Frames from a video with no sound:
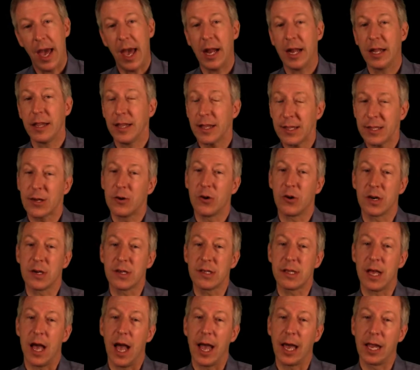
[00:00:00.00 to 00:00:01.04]
And in this
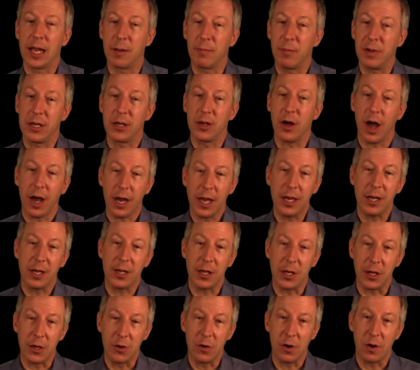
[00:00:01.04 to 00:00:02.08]
course, I'm going to be talking
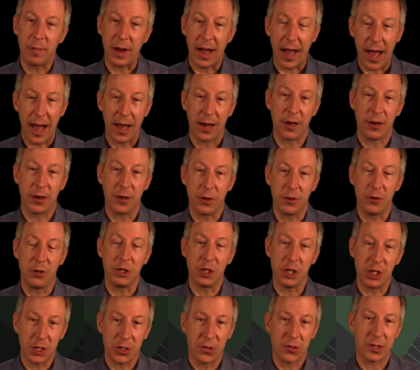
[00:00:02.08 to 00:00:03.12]
to you about how to do
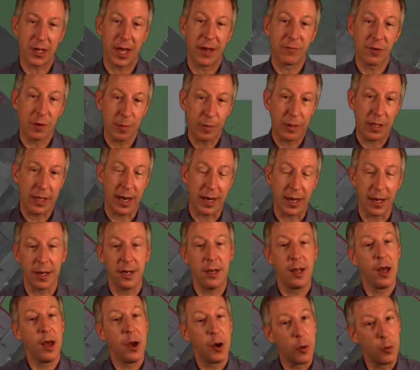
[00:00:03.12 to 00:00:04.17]
geodesign for
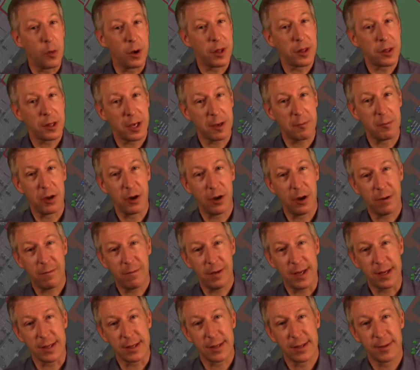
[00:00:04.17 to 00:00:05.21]
planning with Community
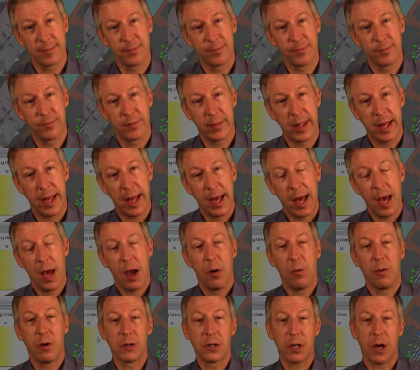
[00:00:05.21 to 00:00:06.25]
Viz.
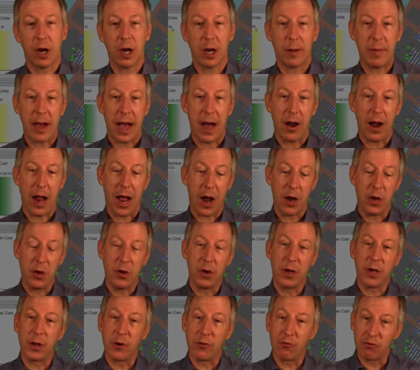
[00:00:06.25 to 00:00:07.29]
We'll talk about how
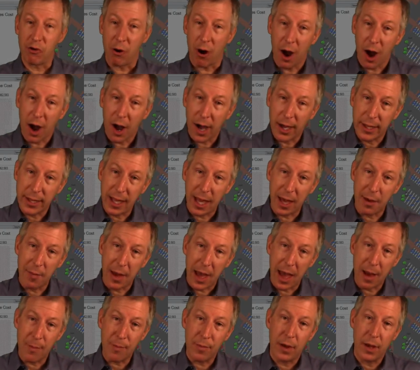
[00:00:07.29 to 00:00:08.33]
you can draw on that
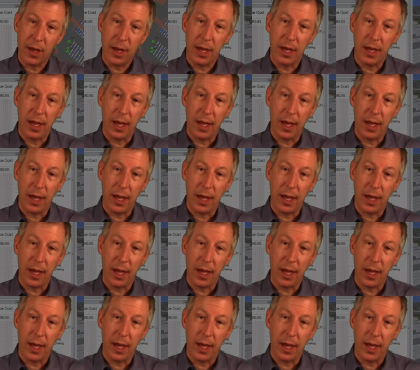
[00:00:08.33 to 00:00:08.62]
map